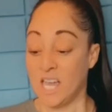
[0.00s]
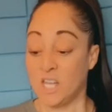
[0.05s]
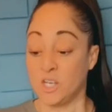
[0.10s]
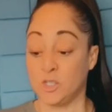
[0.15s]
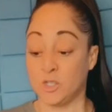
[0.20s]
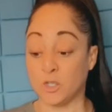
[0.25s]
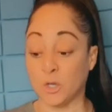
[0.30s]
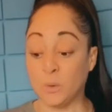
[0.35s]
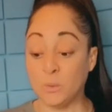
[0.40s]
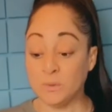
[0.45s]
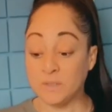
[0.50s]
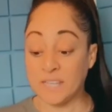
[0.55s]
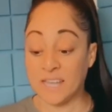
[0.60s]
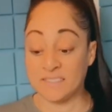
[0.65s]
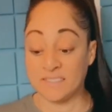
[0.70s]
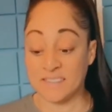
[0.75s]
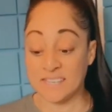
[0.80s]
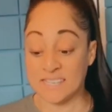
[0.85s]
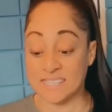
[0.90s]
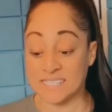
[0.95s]
Don't
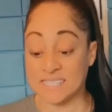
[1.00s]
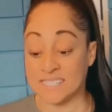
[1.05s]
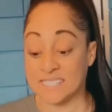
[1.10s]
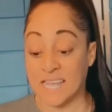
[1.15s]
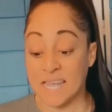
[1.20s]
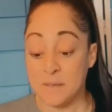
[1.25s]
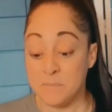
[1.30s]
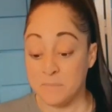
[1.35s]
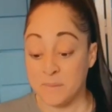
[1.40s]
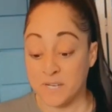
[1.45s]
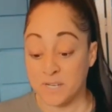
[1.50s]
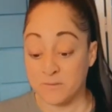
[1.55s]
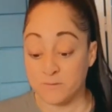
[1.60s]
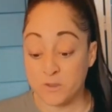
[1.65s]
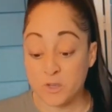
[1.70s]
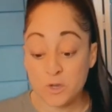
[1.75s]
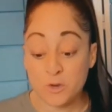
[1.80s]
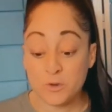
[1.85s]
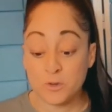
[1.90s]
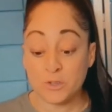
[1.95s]
let the excitement of
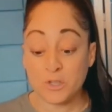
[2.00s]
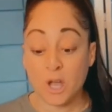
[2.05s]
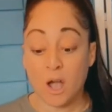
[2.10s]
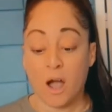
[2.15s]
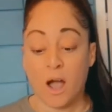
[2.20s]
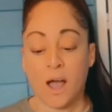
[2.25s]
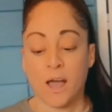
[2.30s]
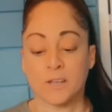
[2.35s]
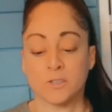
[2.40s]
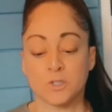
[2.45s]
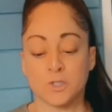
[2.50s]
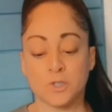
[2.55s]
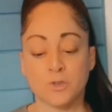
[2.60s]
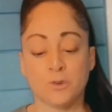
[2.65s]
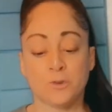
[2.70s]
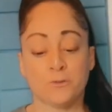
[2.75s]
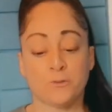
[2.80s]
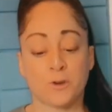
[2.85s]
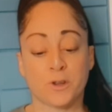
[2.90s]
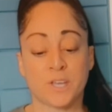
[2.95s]
youth cause you
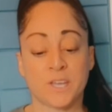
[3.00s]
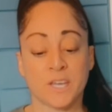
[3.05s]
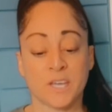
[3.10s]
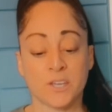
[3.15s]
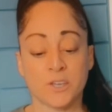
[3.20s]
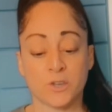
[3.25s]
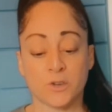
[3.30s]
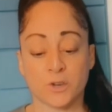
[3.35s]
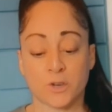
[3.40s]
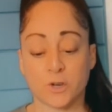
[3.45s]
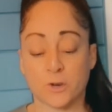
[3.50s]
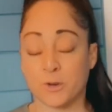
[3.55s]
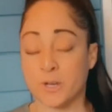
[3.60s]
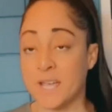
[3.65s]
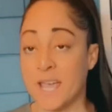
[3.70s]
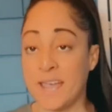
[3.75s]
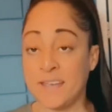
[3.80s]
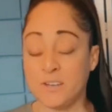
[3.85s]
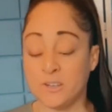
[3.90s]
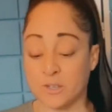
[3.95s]
to forget your
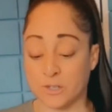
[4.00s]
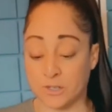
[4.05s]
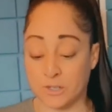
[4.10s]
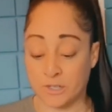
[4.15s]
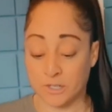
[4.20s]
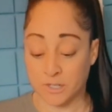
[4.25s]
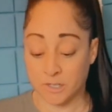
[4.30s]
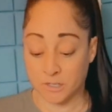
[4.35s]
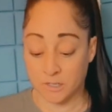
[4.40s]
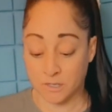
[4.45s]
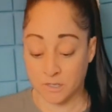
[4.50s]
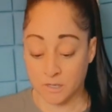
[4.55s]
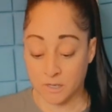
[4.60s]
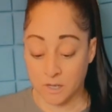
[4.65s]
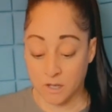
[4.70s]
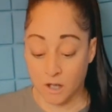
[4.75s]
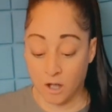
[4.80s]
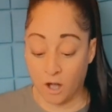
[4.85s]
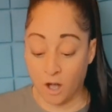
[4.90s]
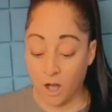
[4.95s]
Creator.
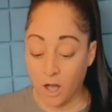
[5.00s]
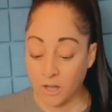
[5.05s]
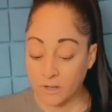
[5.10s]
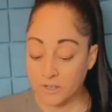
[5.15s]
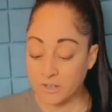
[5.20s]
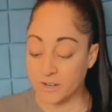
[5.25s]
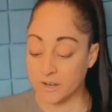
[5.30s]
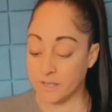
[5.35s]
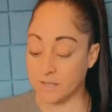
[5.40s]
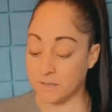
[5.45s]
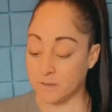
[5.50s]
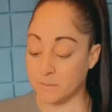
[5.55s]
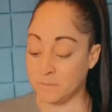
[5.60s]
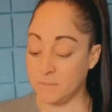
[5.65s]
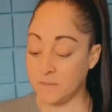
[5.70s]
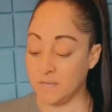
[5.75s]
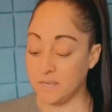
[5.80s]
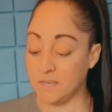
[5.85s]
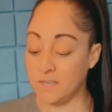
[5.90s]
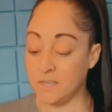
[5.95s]
Honor
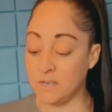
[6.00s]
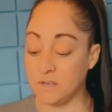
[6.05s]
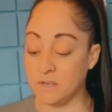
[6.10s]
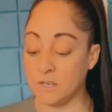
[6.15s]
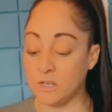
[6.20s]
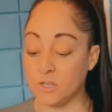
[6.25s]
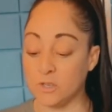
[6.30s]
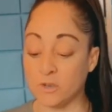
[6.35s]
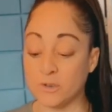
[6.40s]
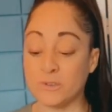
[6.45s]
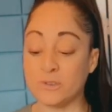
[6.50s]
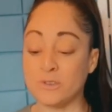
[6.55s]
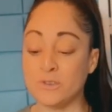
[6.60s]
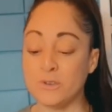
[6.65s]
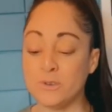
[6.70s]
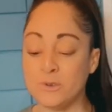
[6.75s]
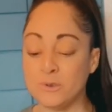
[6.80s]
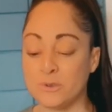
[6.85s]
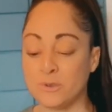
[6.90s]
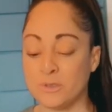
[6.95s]
Him in your
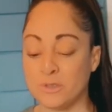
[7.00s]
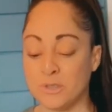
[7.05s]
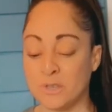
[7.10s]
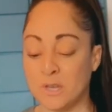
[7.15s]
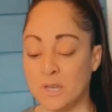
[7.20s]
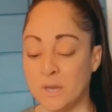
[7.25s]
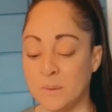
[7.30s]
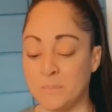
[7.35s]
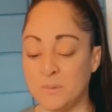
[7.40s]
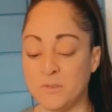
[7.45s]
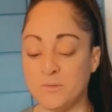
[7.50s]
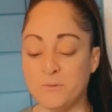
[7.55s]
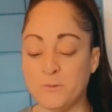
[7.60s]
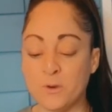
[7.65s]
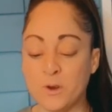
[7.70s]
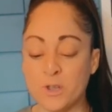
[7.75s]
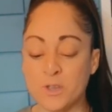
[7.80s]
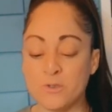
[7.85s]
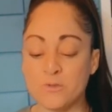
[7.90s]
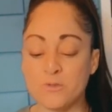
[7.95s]
youth
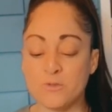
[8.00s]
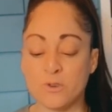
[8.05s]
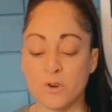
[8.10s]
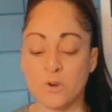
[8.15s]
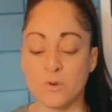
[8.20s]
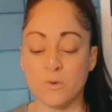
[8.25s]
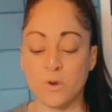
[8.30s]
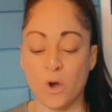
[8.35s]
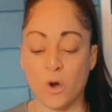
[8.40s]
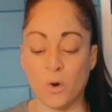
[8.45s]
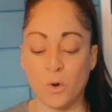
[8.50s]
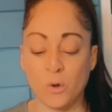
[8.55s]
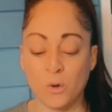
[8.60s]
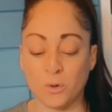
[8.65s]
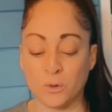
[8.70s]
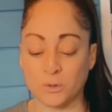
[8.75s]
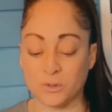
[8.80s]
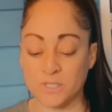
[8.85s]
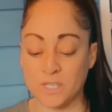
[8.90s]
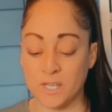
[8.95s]
before you grow
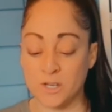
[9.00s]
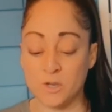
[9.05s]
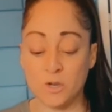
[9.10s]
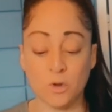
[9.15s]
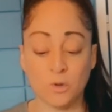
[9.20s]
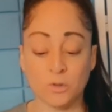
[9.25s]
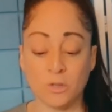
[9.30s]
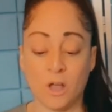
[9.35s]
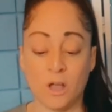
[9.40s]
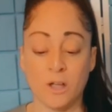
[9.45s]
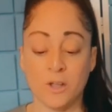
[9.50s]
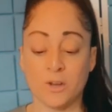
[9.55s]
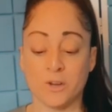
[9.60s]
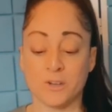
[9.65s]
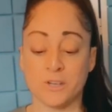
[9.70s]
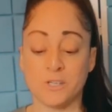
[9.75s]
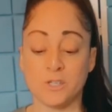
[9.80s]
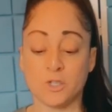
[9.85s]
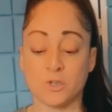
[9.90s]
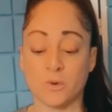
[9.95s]
old and no longer
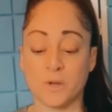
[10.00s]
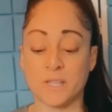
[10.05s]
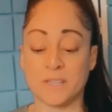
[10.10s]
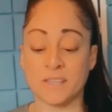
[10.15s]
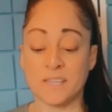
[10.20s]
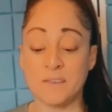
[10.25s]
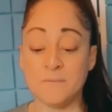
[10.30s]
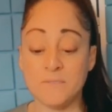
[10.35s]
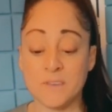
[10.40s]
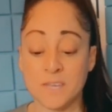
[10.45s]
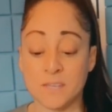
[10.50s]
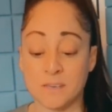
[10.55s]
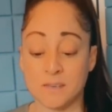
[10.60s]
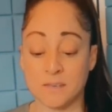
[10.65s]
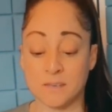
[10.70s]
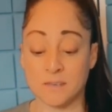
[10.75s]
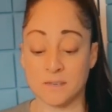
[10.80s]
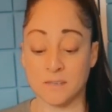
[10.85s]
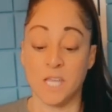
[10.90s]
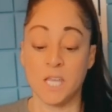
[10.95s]
enjoy living.
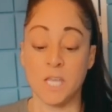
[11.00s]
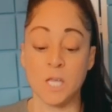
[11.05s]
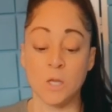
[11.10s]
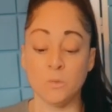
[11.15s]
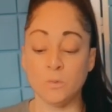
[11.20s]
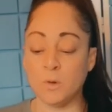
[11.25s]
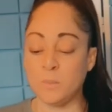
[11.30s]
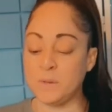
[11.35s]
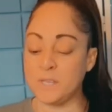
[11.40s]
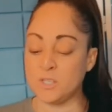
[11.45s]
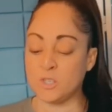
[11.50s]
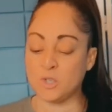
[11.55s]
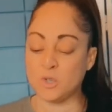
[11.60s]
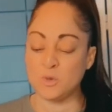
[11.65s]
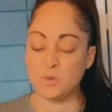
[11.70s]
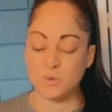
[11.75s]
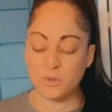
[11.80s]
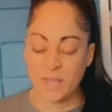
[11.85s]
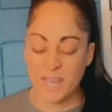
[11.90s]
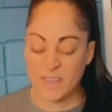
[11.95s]
It will be
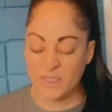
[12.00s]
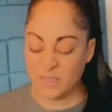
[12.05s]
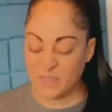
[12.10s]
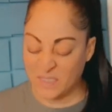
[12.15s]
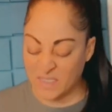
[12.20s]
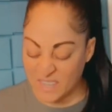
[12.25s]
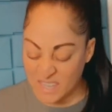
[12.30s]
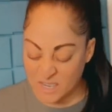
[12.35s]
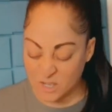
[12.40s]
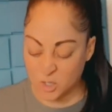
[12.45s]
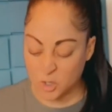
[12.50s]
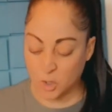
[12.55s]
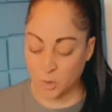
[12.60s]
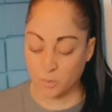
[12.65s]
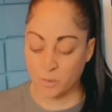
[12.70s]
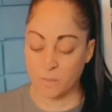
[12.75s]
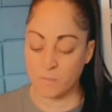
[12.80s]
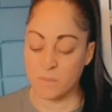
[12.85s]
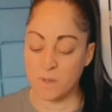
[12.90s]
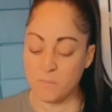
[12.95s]
too late then to
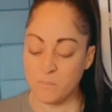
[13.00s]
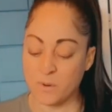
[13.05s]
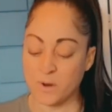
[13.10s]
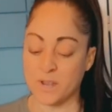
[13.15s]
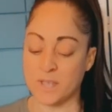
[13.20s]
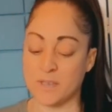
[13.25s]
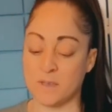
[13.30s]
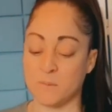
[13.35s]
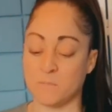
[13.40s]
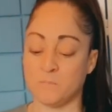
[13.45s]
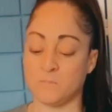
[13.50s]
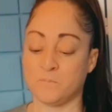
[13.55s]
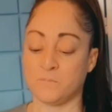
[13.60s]
remember Him.